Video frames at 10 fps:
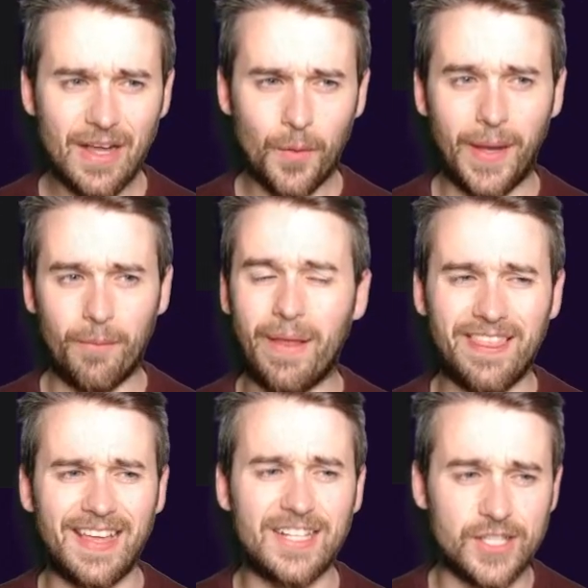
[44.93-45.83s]
when
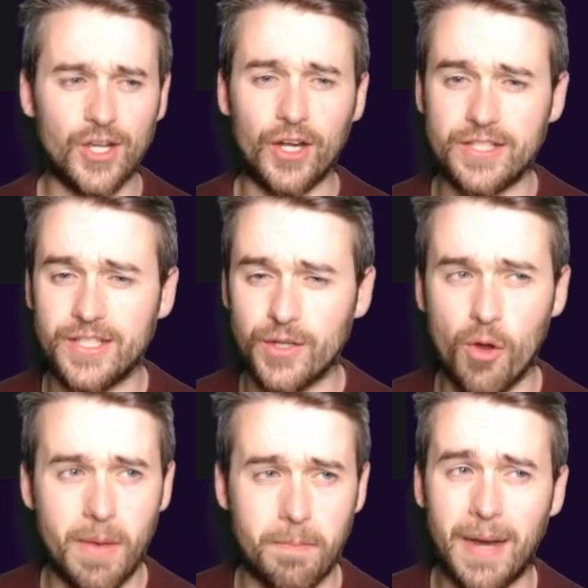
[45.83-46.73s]
things started to go a
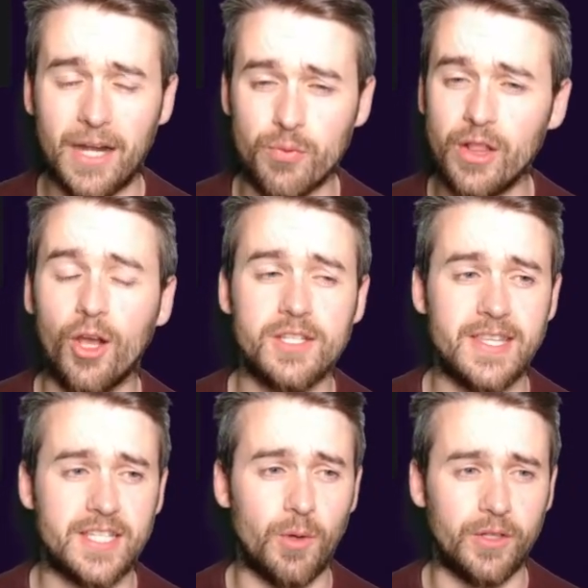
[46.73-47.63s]
bit bad. We lost
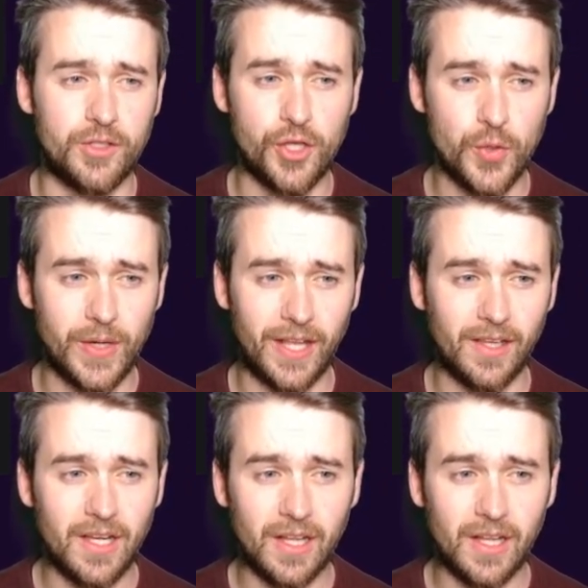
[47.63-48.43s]
this one 2-0.